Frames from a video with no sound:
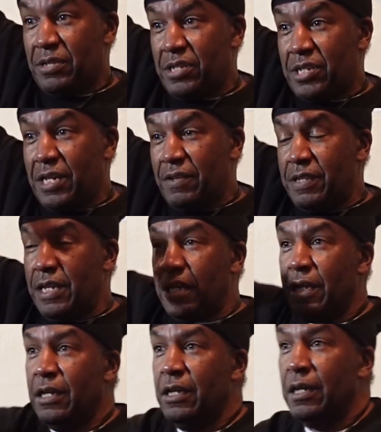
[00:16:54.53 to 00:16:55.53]
the chair,
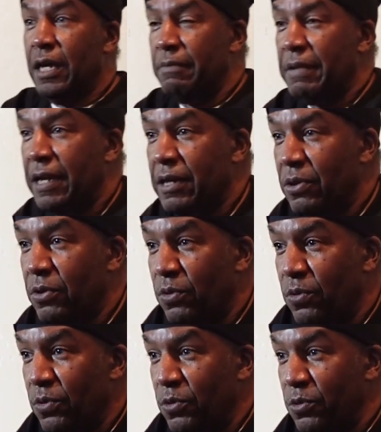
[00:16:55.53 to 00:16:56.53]
I'm like,
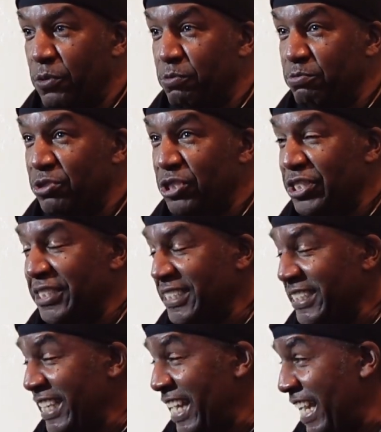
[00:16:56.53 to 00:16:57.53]
oh
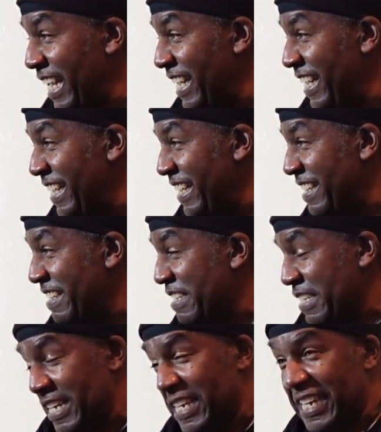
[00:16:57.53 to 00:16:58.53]
shit.
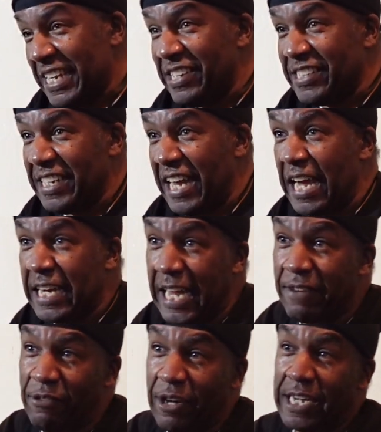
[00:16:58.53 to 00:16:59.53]
He killed it. I
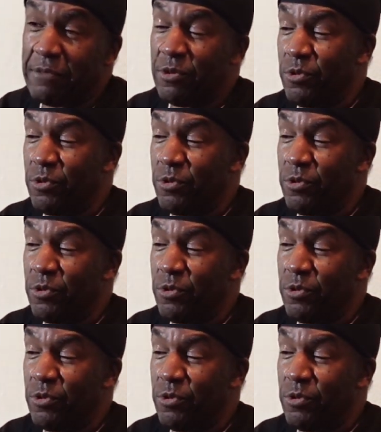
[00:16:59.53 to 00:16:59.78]
gave credit where